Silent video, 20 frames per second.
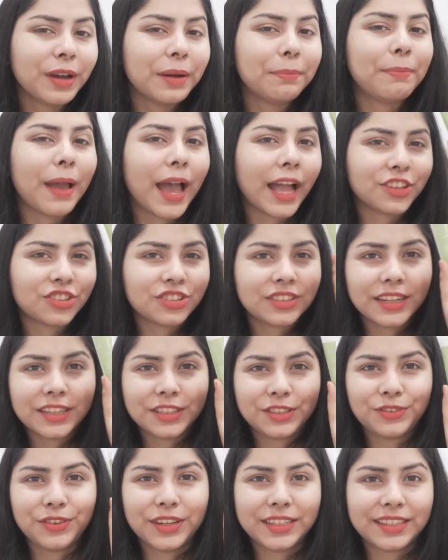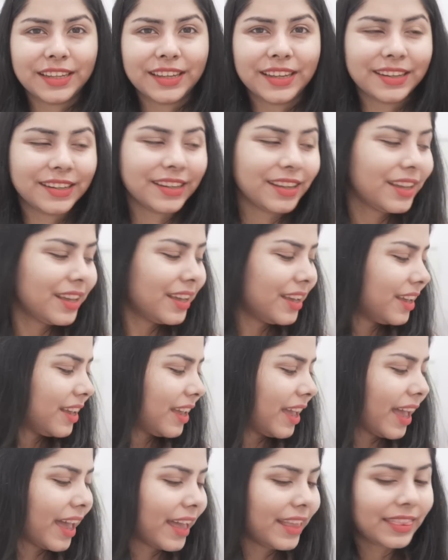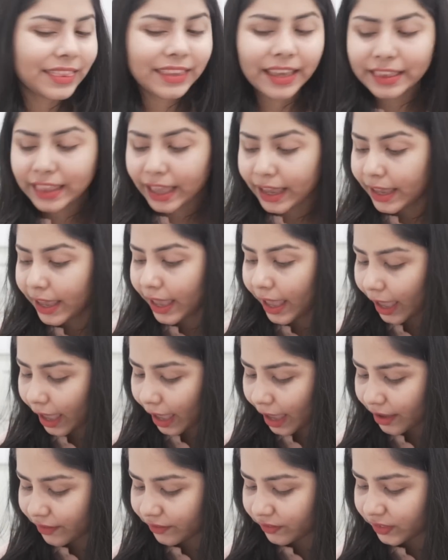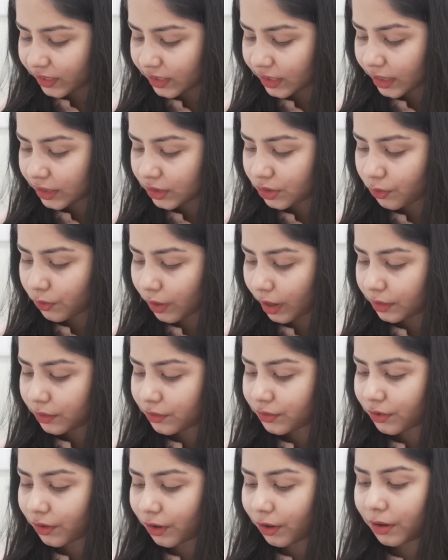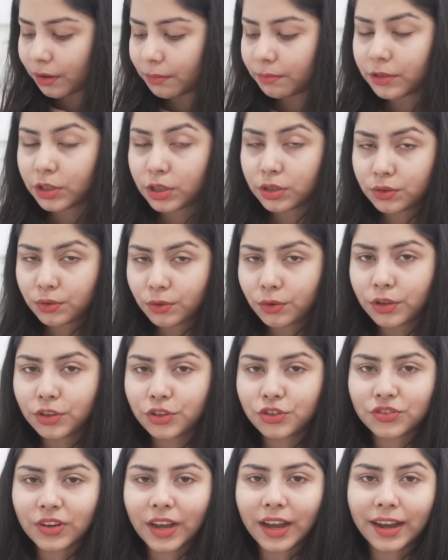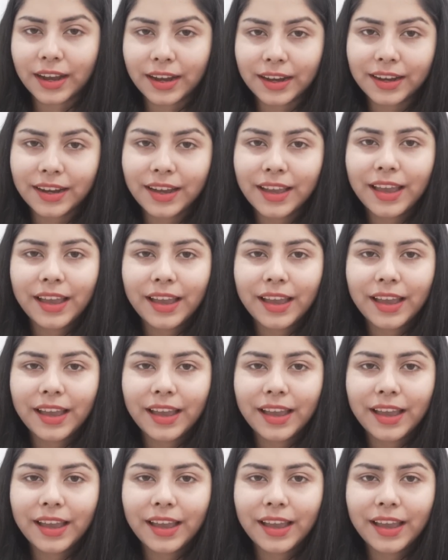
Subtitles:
a patch test with it. And then I have this one from Sun Jung